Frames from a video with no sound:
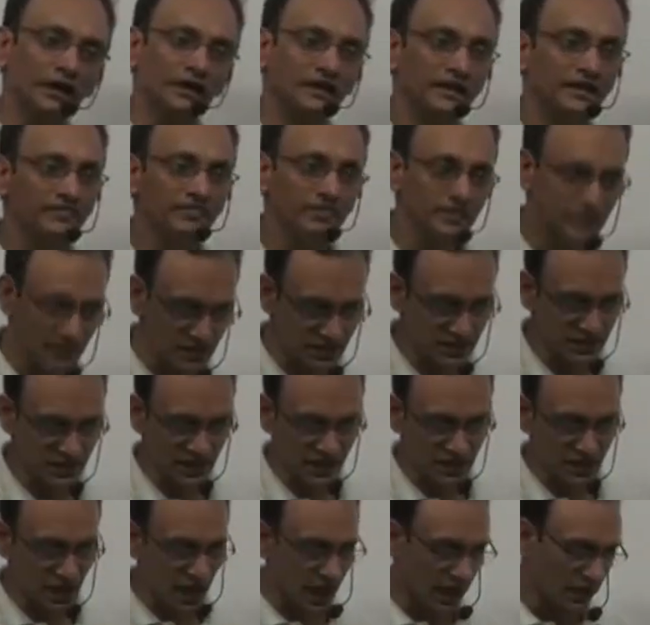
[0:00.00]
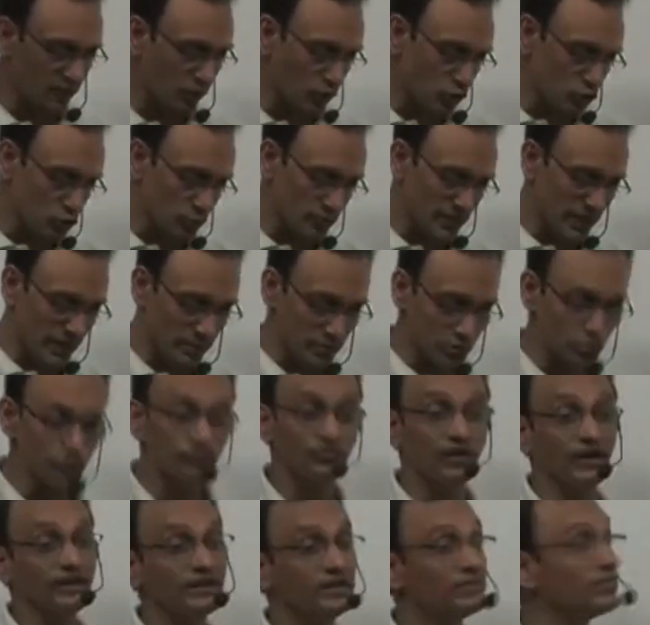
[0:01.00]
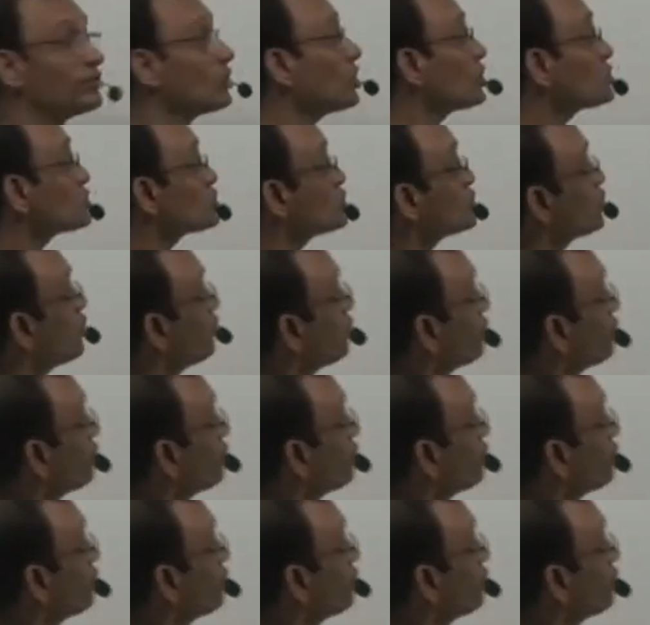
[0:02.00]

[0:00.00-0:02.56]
Given this data, I want to be able to find the velocity